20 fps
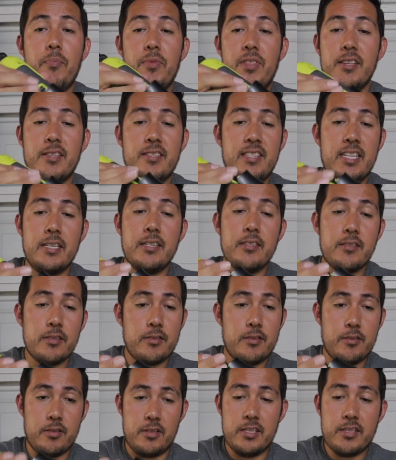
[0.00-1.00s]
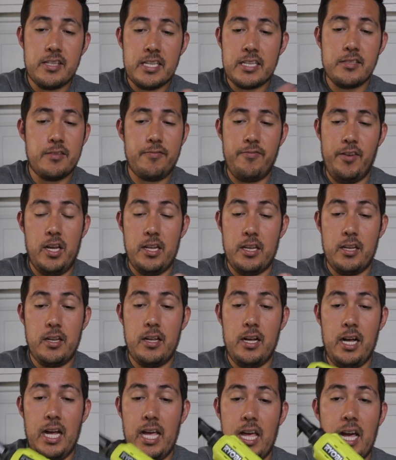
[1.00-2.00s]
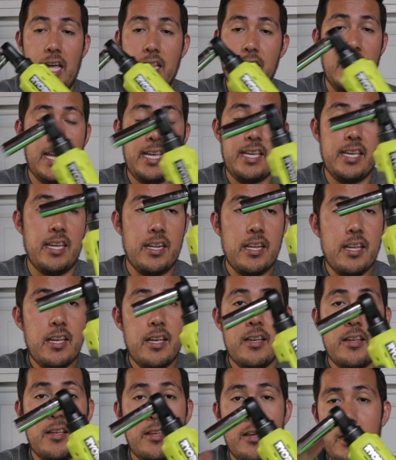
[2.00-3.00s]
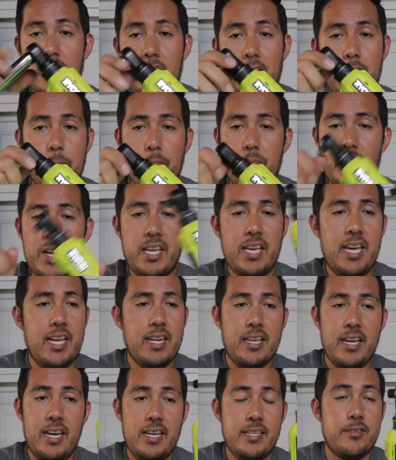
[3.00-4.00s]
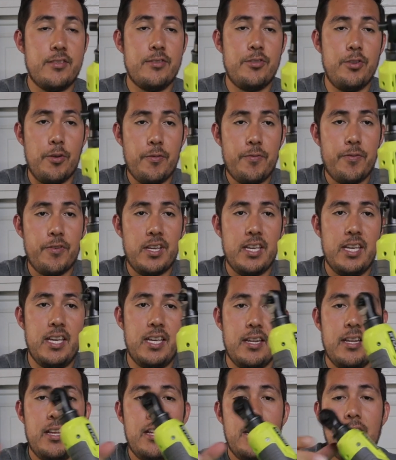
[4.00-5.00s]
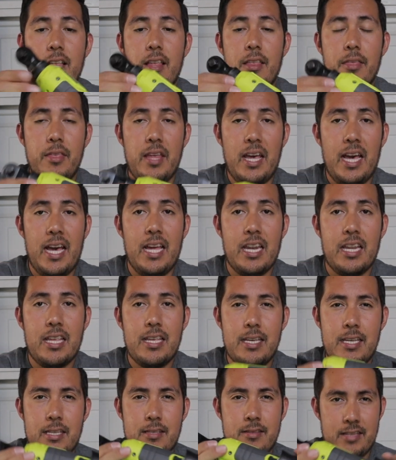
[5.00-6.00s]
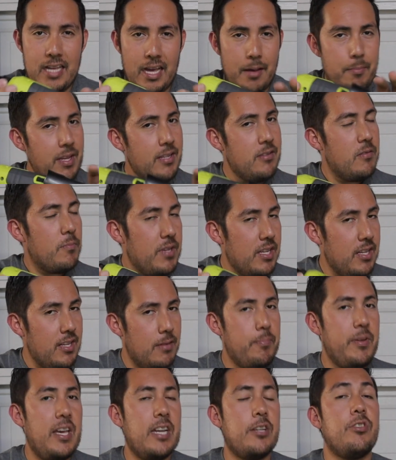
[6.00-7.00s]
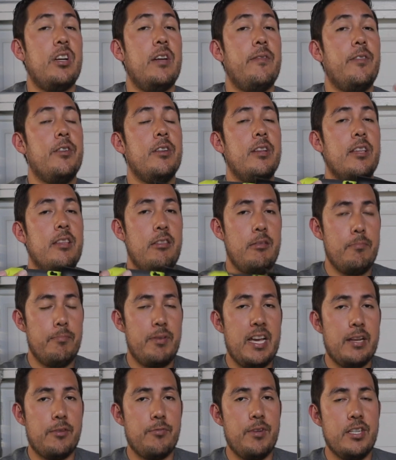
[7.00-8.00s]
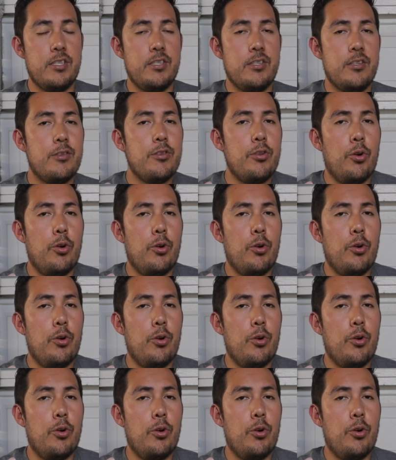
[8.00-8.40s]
This thing is fun. I like it. Again, guys, don't forget that it's not meant to be an impact driver, impact wrench.